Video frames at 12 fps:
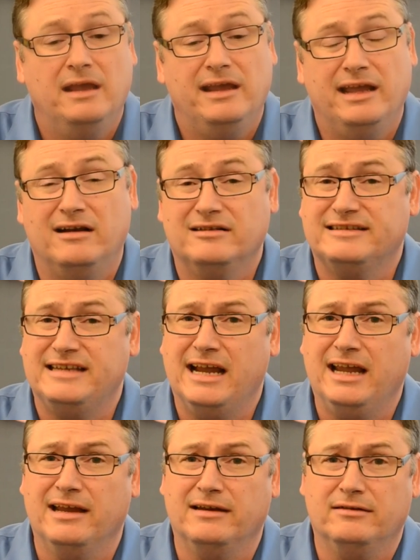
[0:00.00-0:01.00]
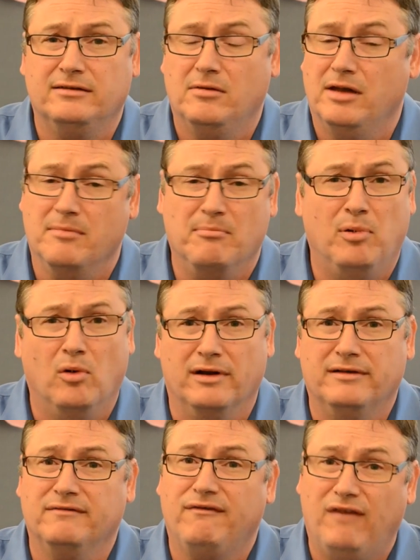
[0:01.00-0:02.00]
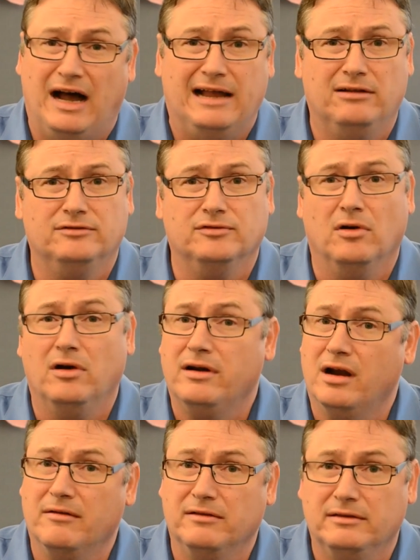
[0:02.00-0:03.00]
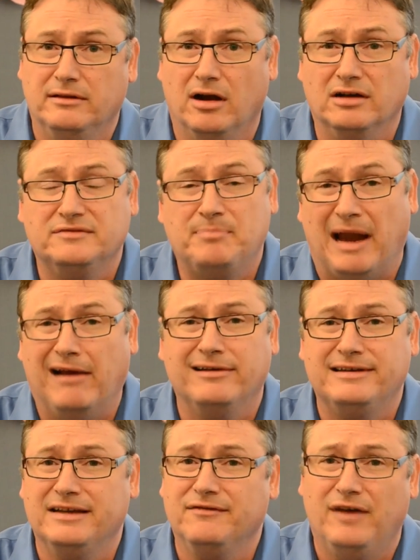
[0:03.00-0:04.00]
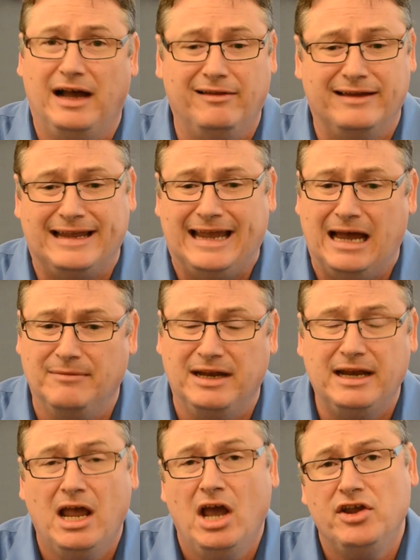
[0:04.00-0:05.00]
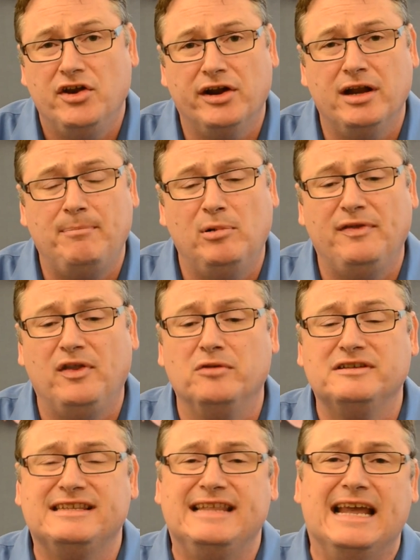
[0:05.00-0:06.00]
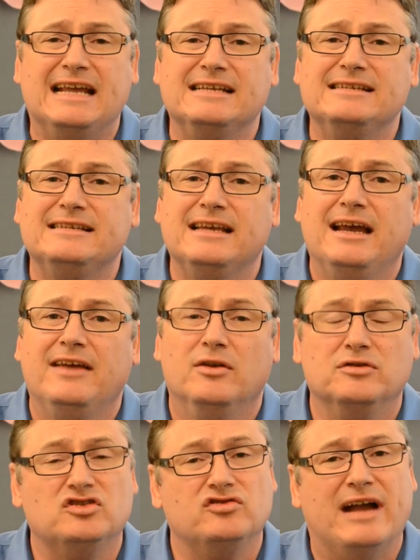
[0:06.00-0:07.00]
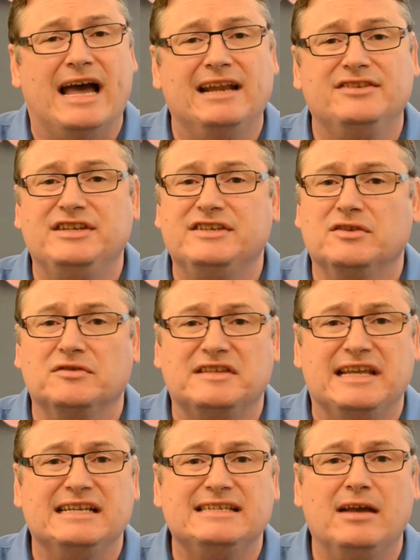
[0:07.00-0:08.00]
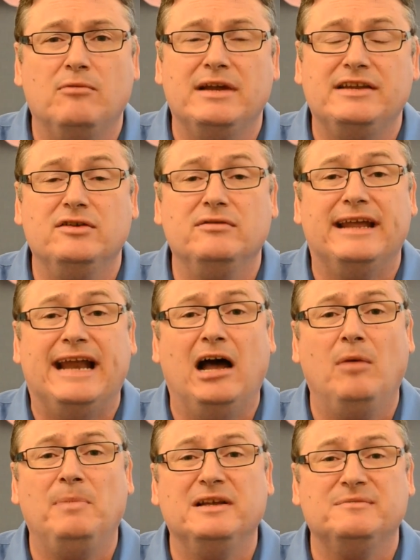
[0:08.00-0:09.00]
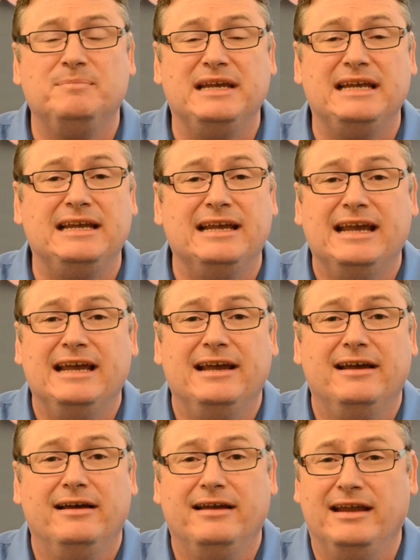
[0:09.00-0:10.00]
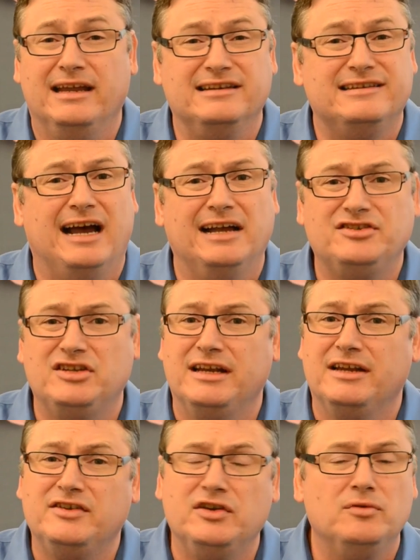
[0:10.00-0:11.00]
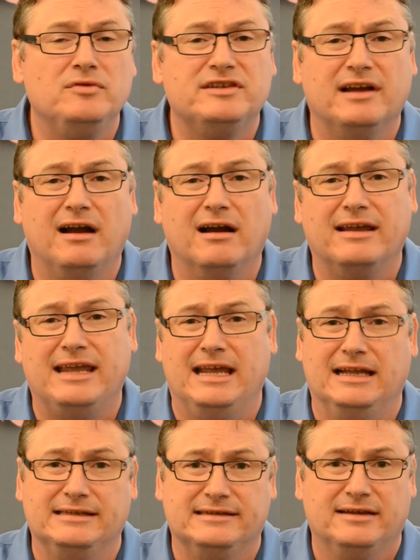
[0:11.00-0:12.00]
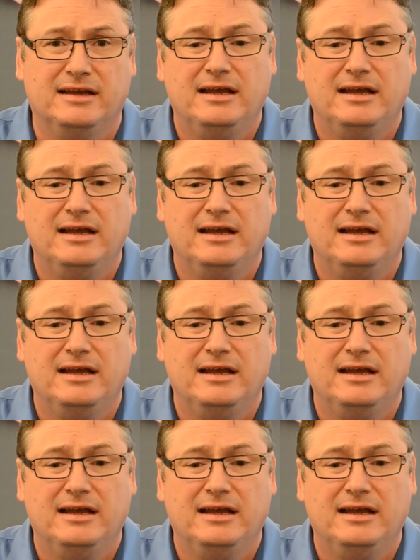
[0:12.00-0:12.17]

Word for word: In our second important file drawer in our large parenting filing cabinet, you're going to put those things, those strategies, those things that we do that help us be in touch and attuned to our kids.